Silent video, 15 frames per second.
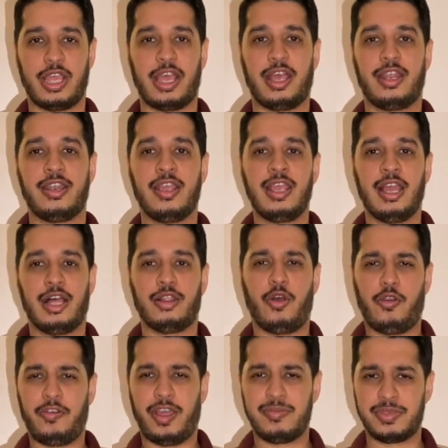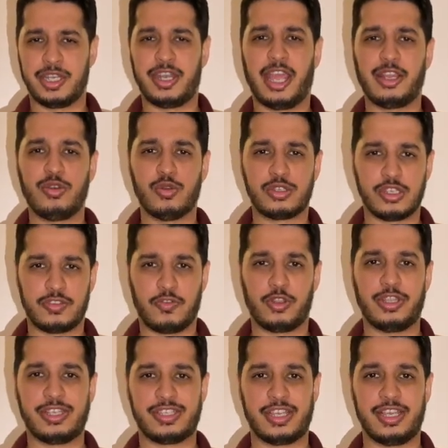and a lot of times the diagnosis for
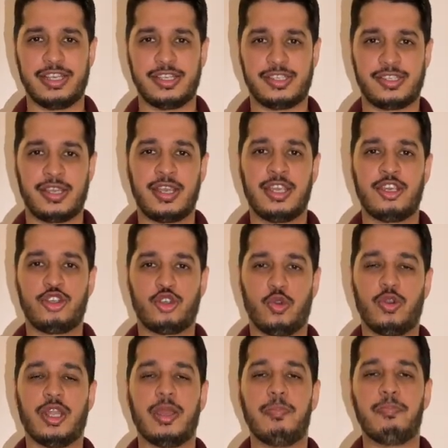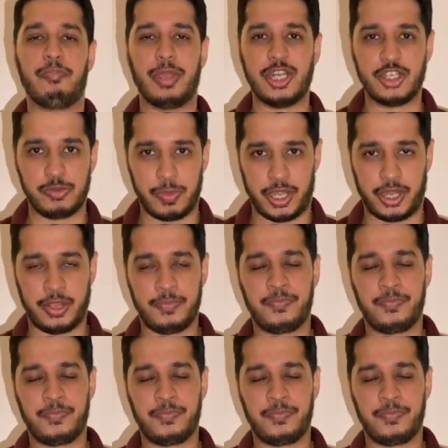this is shoulder impingement.